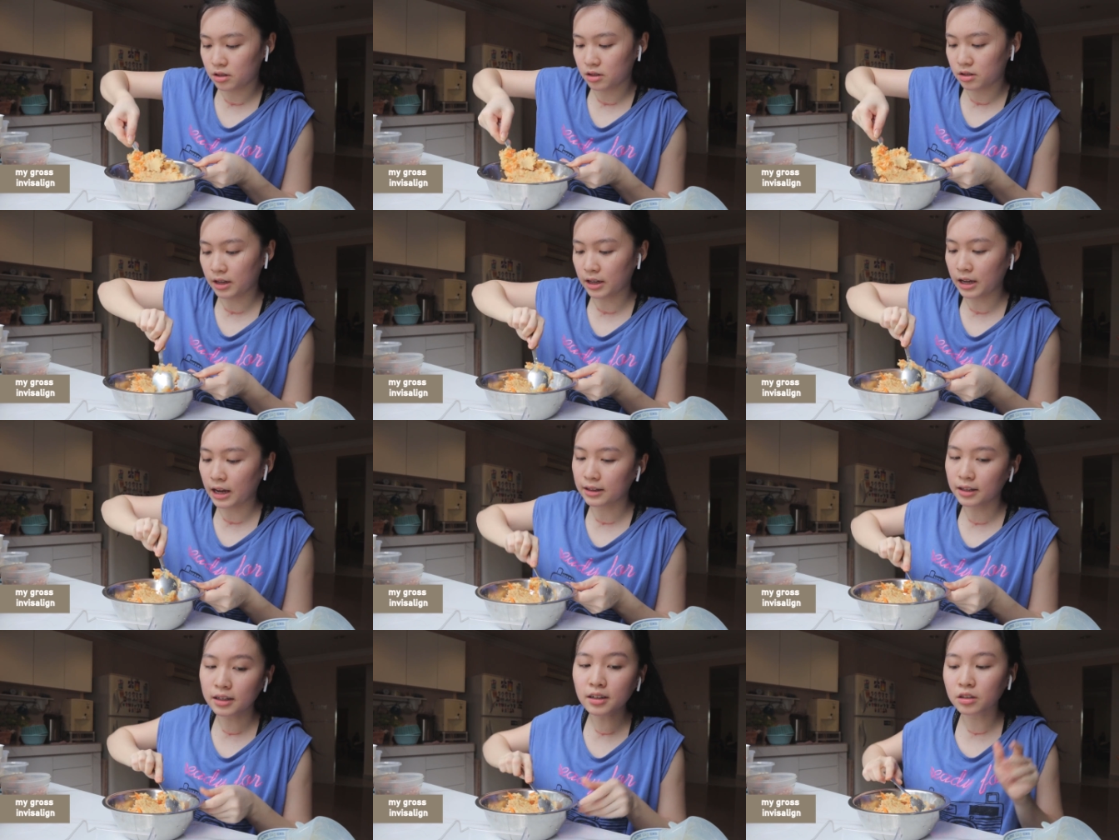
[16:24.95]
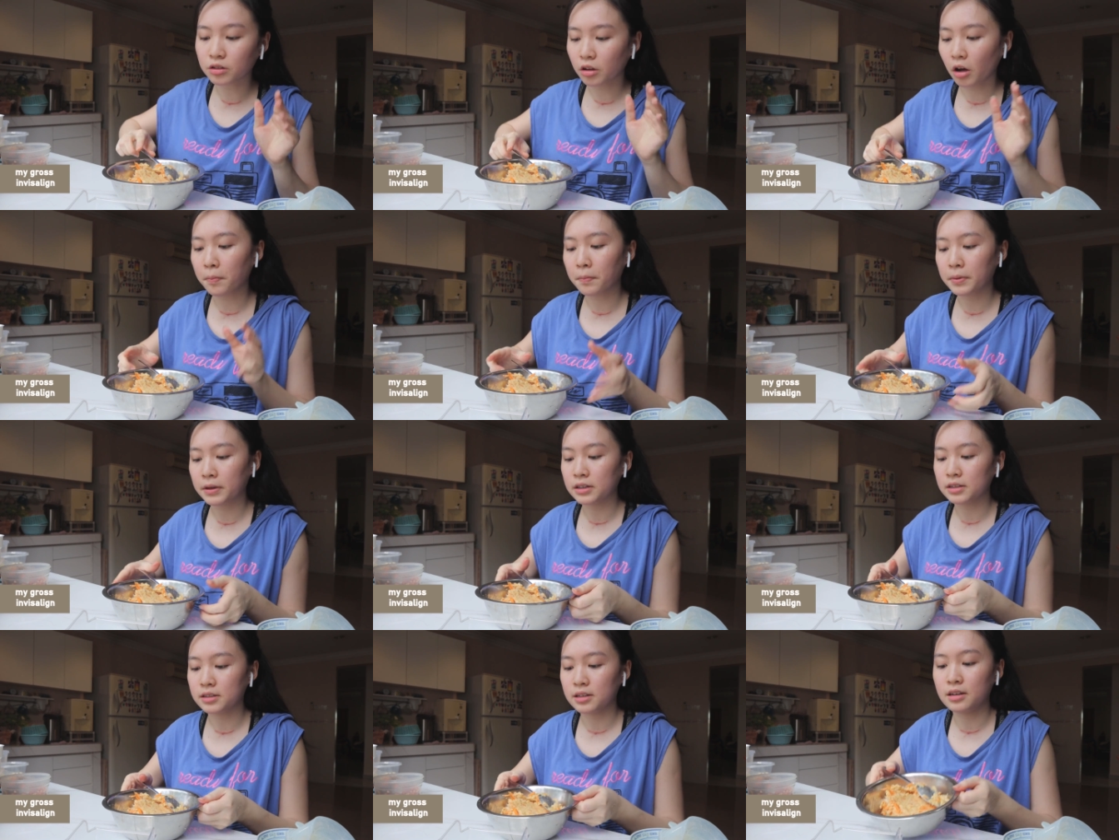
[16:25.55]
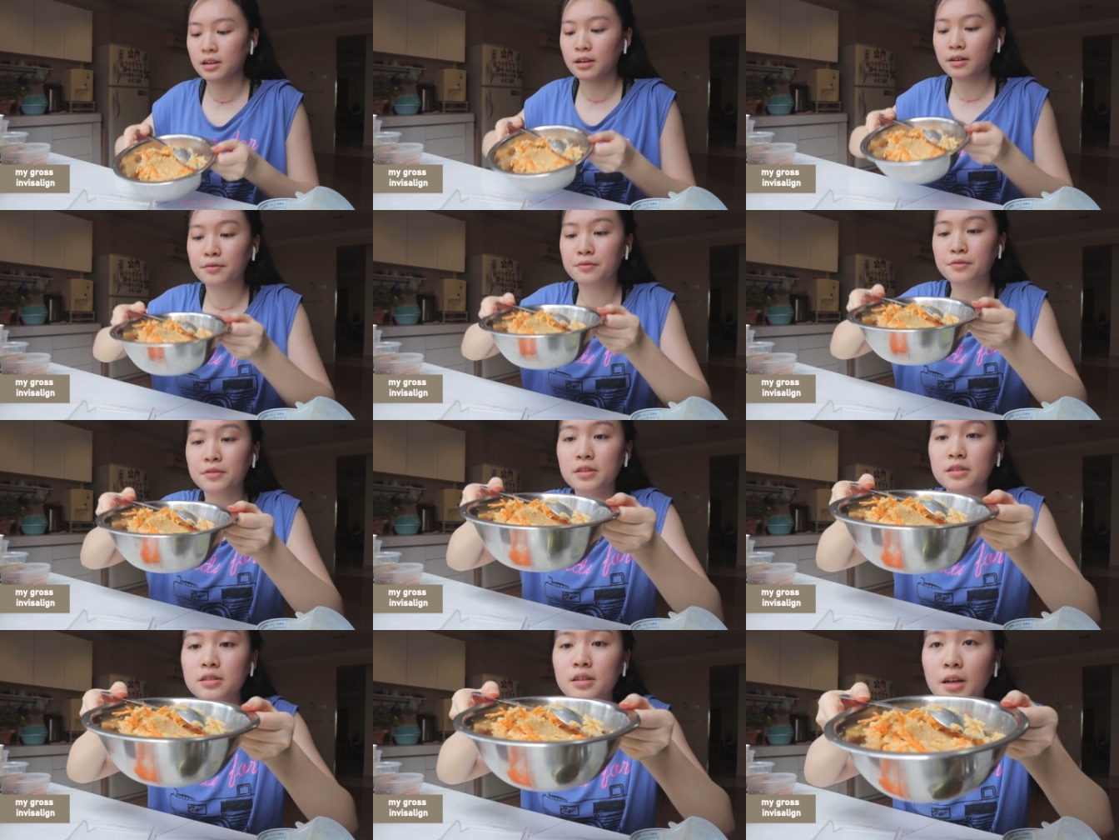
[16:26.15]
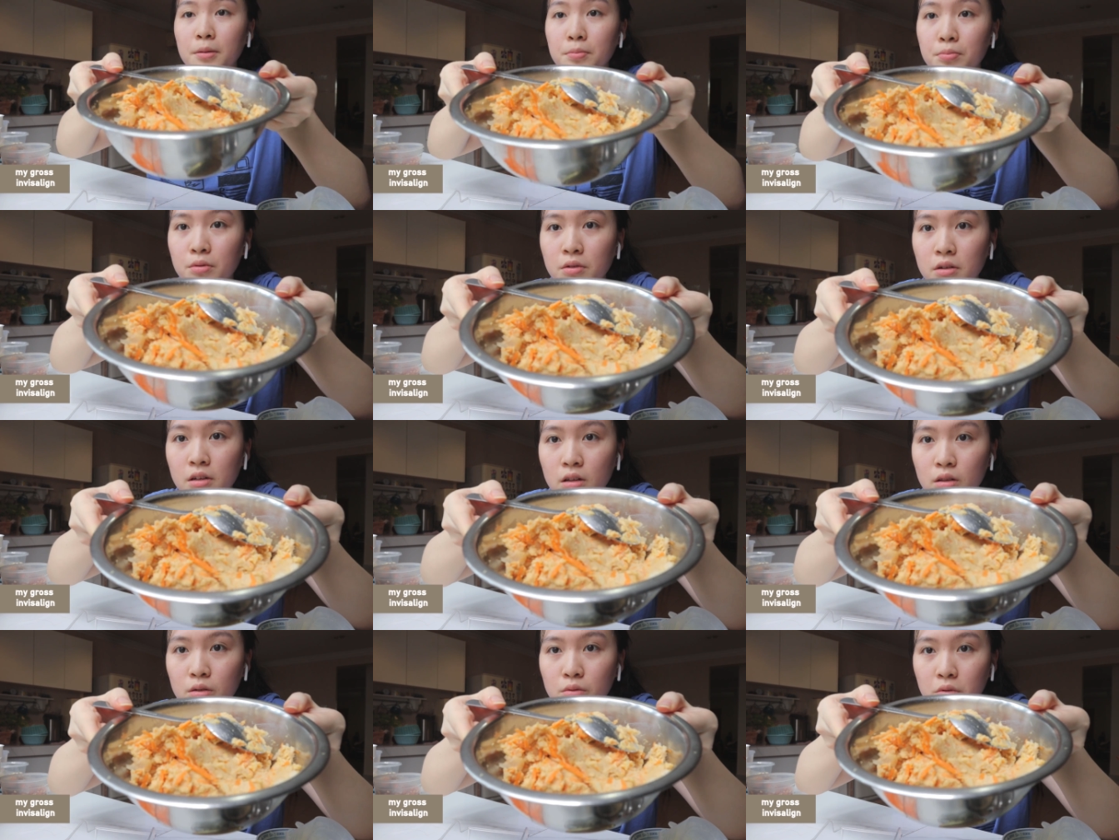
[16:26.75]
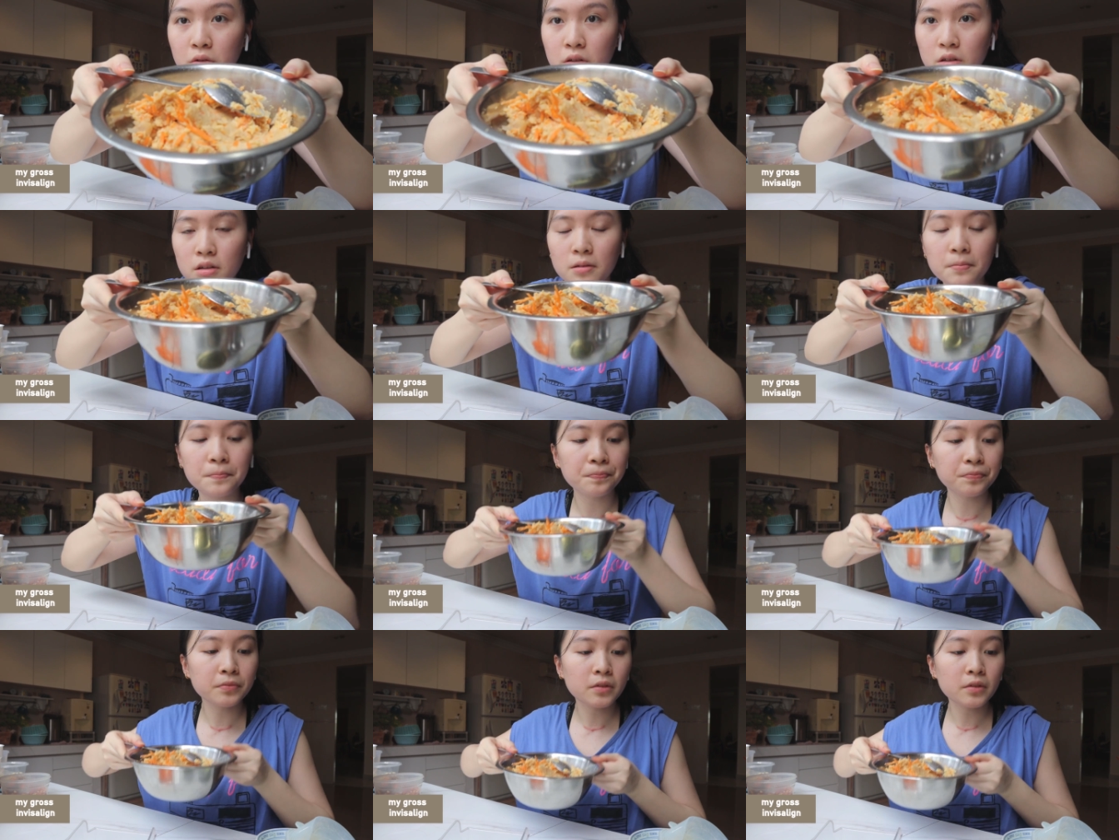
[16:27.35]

Okay, I think the topping is enough. It's like pretty loaded.